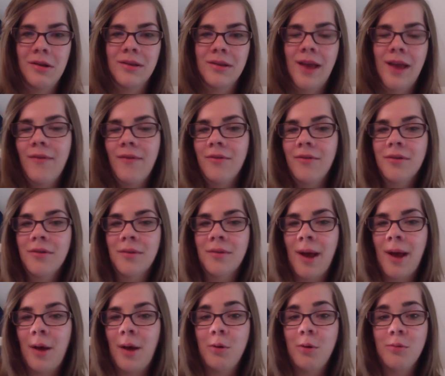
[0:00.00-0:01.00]
novels
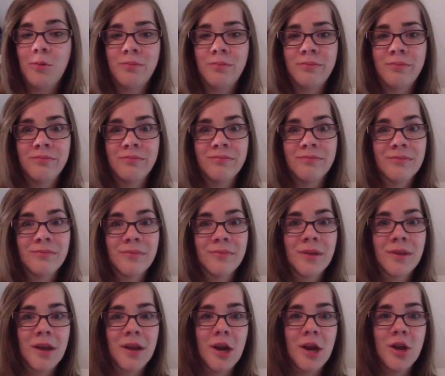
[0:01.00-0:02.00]
about
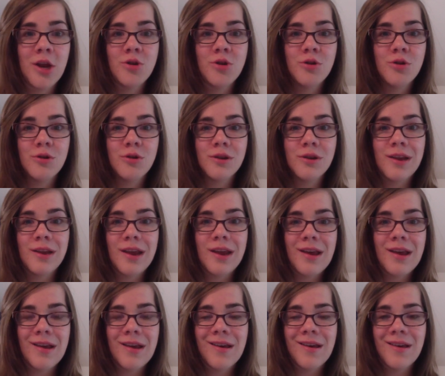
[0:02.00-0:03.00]

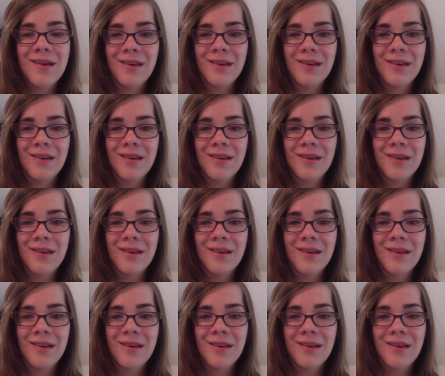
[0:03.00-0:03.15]
interesting